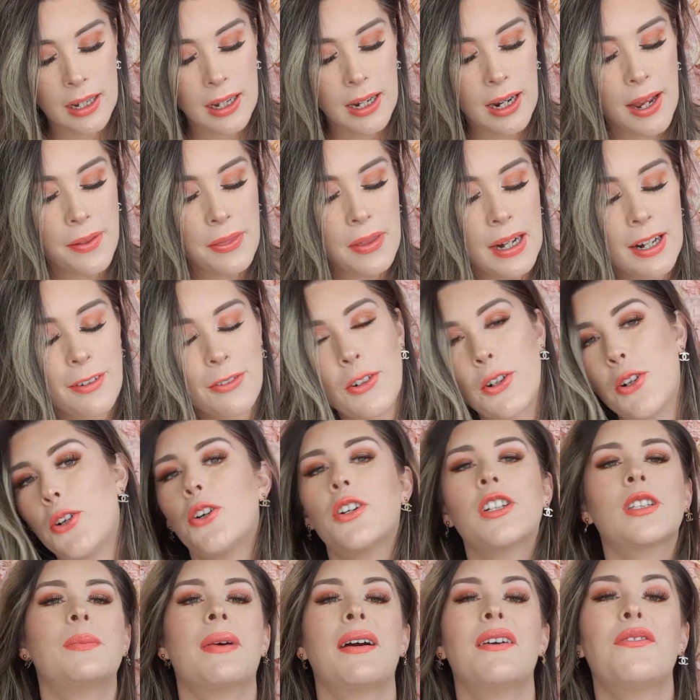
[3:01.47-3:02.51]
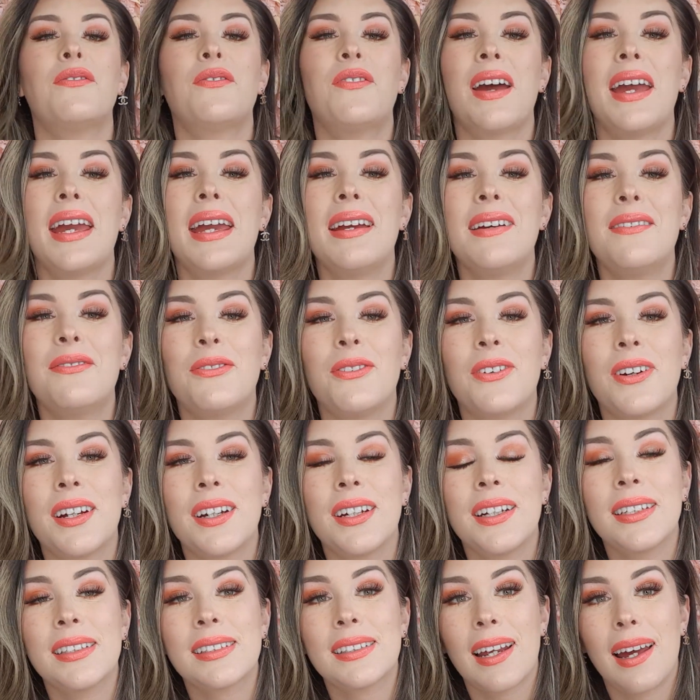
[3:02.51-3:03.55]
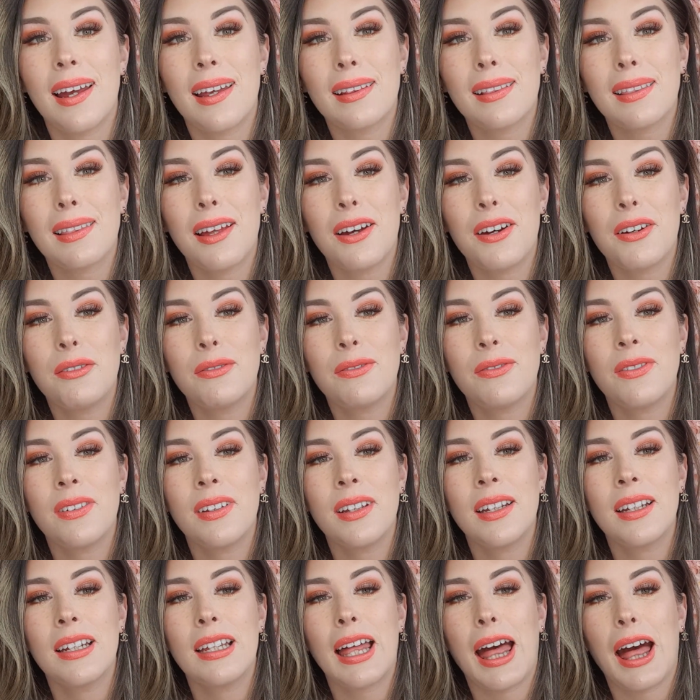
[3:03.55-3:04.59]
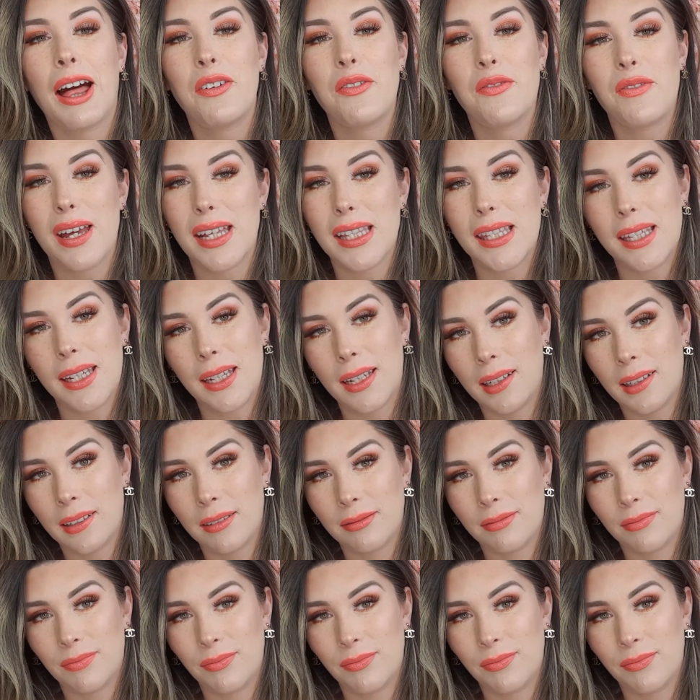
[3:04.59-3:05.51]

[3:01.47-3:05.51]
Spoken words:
And then of course my favorite, I love Halfeti.